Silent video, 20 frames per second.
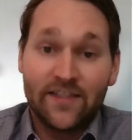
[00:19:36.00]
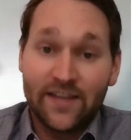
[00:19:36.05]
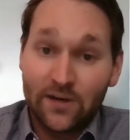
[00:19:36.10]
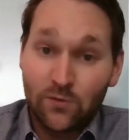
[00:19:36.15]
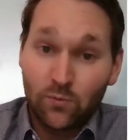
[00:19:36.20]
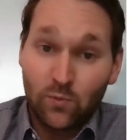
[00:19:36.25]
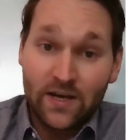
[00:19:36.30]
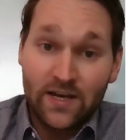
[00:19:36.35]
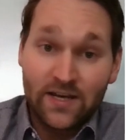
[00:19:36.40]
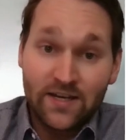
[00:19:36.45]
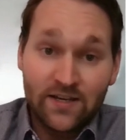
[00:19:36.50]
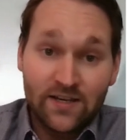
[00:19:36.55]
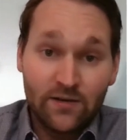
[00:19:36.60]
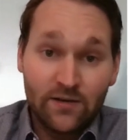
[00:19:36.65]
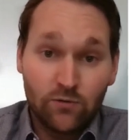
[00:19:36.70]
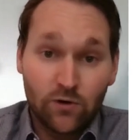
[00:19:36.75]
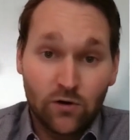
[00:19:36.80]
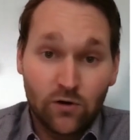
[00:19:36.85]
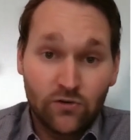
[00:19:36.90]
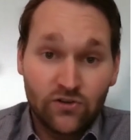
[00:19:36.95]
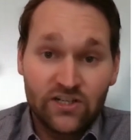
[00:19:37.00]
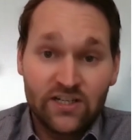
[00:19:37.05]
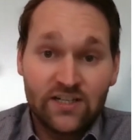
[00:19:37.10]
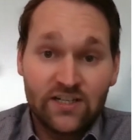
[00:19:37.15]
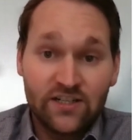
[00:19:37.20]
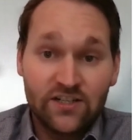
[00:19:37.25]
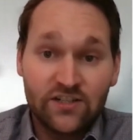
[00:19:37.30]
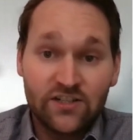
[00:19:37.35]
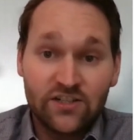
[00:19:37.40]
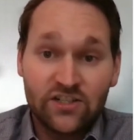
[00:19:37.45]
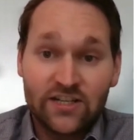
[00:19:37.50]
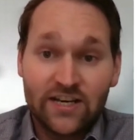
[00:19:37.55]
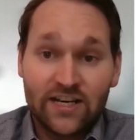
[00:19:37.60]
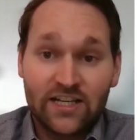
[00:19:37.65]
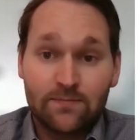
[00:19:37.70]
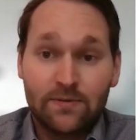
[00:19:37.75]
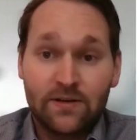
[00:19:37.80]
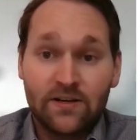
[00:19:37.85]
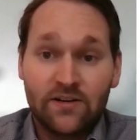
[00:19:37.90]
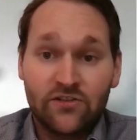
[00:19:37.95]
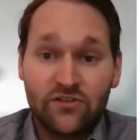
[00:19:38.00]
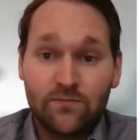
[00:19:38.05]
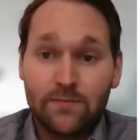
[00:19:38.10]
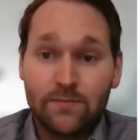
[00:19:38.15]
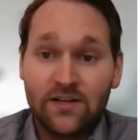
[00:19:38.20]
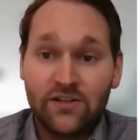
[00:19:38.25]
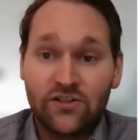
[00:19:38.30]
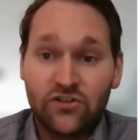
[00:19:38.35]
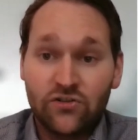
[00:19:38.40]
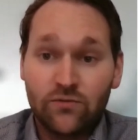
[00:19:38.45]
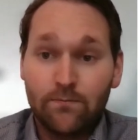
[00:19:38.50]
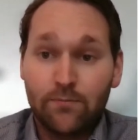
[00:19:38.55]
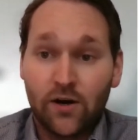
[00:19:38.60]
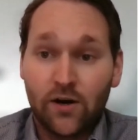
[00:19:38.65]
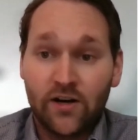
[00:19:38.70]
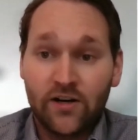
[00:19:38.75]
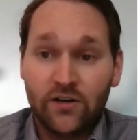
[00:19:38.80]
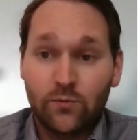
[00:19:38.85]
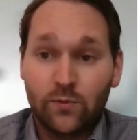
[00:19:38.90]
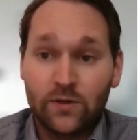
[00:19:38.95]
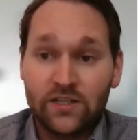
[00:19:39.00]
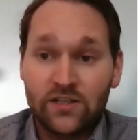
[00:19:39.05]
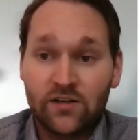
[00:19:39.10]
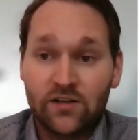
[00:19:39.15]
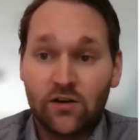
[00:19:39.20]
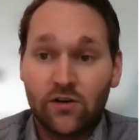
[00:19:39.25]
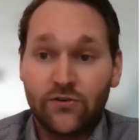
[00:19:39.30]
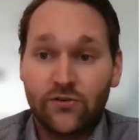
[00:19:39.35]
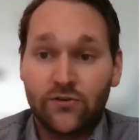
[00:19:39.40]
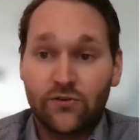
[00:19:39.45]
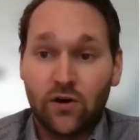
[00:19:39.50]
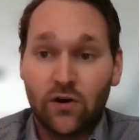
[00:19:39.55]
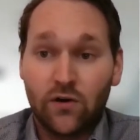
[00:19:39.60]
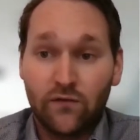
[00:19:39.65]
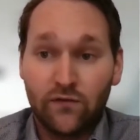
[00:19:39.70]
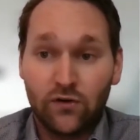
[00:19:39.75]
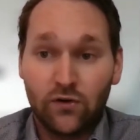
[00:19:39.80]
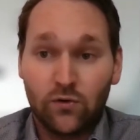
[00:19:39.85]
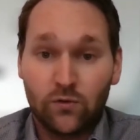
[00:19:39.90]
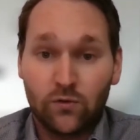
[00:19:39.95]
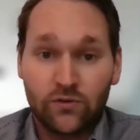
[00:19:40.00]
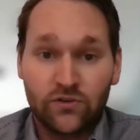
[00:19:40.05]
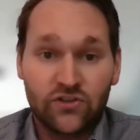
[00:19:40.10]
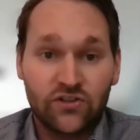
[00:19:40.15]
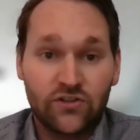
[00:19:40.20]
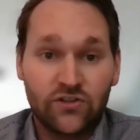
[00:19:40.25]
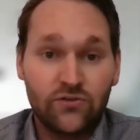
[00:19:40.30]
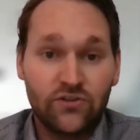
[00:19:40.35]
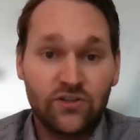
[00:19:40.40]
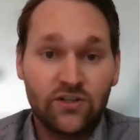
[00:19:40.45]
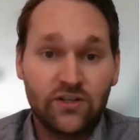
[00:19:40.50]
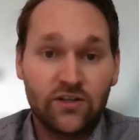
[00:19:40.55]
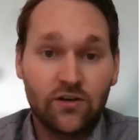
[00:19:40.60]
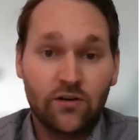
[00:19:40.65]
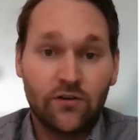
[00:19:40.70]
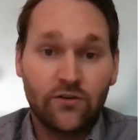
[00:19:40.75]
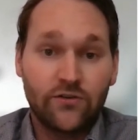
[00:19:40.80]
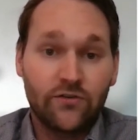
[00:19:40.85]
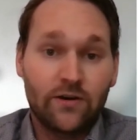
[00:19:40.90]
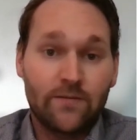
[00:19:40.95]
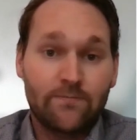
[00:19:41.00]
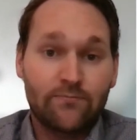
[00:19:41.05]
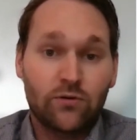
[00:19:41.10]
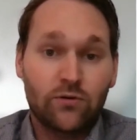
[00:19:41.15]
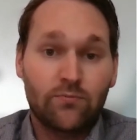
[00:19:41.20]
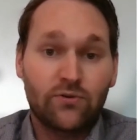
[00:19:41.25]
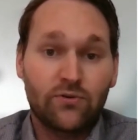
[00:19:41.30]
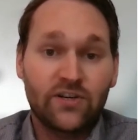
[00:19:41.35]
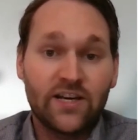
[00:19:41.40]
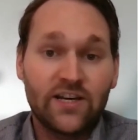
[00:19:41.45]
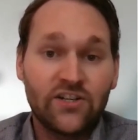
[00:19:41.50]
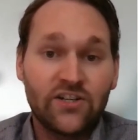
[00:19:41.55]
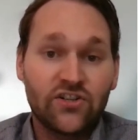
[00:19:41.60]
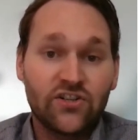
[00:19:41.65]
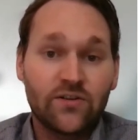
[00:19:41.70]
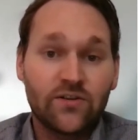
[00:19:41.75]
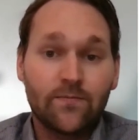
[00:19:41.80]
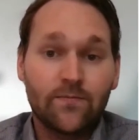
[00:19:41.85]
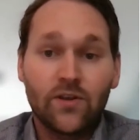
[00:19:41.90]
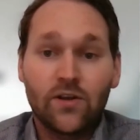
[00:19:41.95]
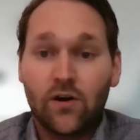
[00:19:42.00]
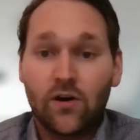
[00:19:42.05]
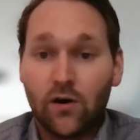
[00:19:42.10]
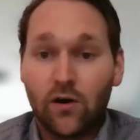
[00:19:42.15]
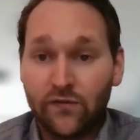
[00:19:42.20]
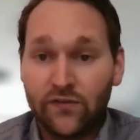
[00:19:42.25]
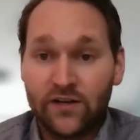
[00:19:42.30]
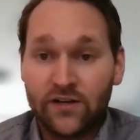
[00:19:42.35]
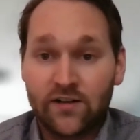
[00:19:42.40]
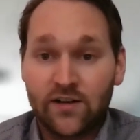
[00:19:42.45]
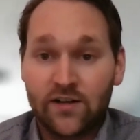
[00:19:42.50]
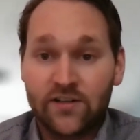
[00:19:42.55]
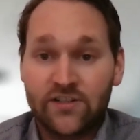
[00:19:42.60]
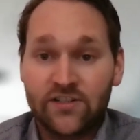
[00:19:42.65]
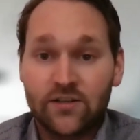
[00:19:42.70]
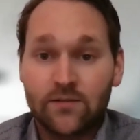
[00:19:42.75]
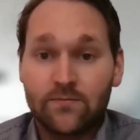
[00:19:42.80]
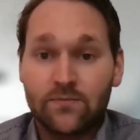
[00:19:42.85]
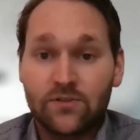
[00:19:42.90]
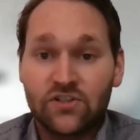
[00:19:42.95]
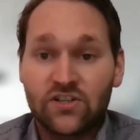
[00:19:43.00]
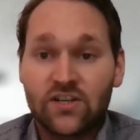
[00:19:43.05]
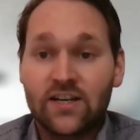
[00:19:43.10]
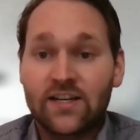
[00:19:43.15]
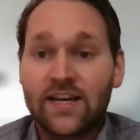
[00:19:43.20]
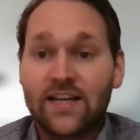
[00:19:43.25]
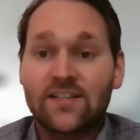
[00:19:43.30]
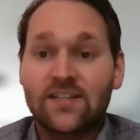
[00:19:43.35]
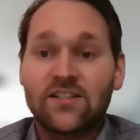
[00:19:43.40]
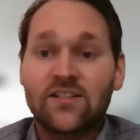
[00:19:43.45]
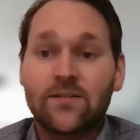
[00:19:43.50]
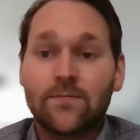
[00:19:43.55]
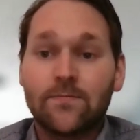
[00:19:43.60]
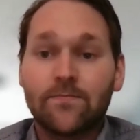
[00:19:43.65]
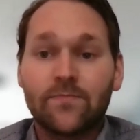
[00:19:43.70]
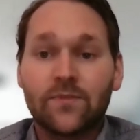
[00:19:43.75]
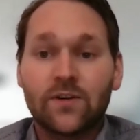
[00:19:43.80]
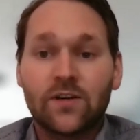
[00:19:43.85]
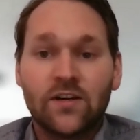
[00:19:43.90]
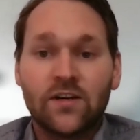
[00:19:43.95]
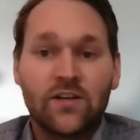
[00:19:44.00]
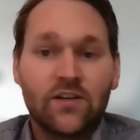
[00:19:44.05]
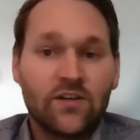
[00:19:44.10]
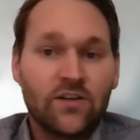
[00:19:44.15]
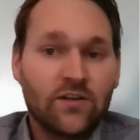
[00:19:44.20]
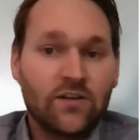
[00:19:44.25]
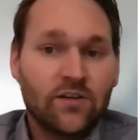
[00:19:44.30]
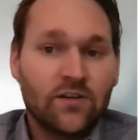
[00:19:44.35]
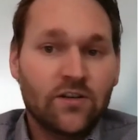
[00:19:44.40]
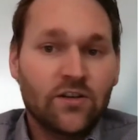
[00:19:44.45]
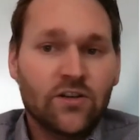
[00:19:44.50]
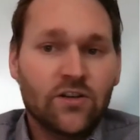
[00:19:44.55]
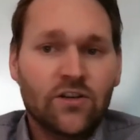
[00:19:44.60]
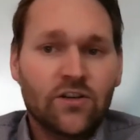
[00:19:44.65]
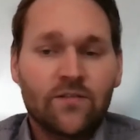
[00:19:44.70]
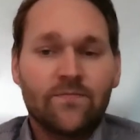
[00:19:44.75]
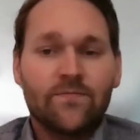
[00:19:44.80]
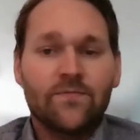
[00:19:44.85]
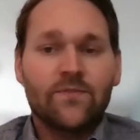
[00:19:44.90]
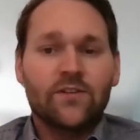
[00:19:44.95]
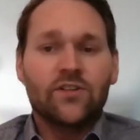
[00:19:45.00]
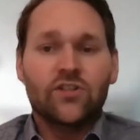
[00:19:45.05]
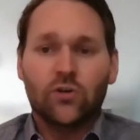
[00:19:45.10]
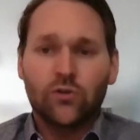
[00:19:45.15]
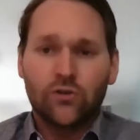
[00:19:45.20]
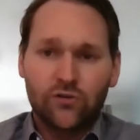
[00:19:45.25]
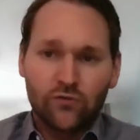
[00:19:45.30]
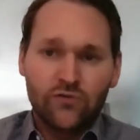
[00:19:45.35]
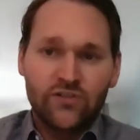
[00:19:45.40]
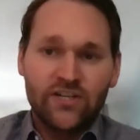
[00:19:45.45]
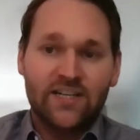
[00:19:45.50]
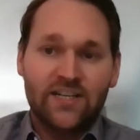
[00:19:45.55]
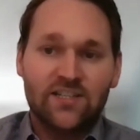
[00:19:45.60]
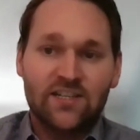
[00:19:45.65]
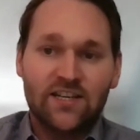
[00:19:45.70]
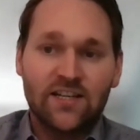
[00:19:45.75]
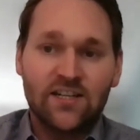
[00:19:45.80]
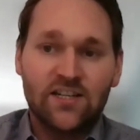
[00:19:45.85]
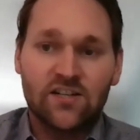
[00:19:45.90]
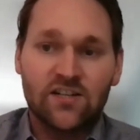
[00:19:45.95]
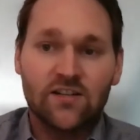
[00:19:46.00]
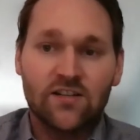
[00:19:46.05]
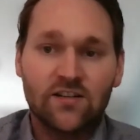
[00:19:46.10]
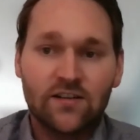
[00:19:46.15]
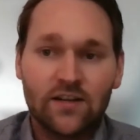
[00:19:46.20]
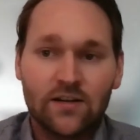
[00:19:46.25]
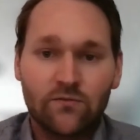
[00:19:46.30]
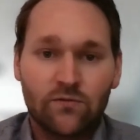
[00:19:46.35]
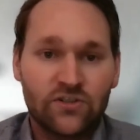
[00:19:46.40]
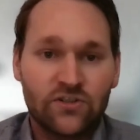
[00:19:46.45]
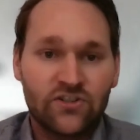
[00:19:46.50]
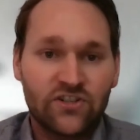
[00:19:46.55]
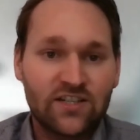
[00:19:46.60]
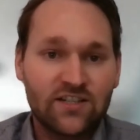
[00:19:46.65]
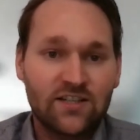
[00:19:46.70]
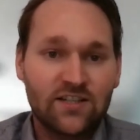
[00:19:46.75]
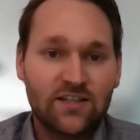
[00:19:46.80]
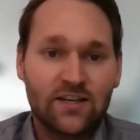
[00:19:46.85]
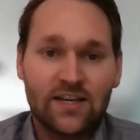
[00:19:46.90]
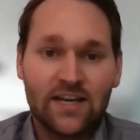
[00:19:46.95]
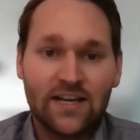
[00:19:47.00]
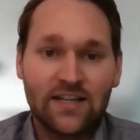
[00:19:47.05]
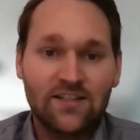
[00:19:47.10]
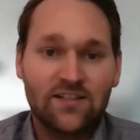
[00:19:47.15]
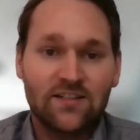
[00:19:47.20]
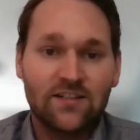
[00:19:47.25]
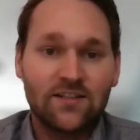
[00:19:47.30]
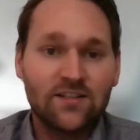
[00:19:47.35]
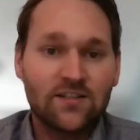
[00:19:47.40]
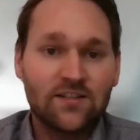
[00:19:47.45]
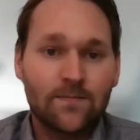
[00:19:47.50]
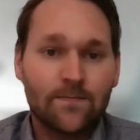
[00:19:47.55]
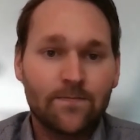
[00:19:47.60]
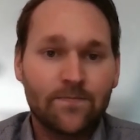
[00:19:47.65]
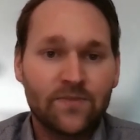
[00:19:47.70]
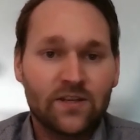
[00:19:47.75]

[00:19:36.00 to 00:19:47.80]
That way, he wrote, indigenous taxpayers managed to bargain with the colonial overlords, using colonial appropriation of their customs against them. So through taxation and resisting against it,